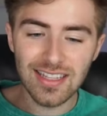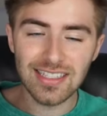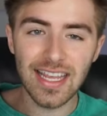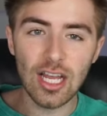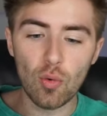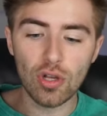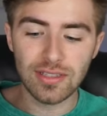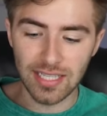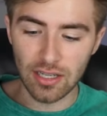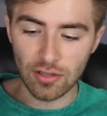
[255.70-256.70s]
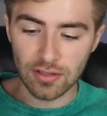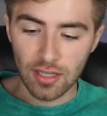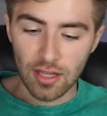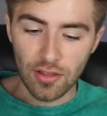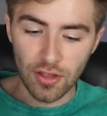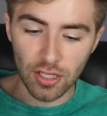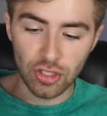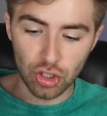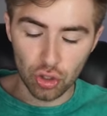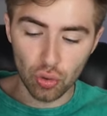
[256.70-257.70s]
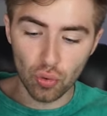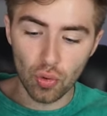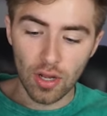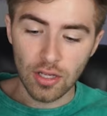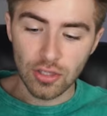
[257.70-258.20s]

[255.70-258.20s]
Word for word: scale will tilt? The two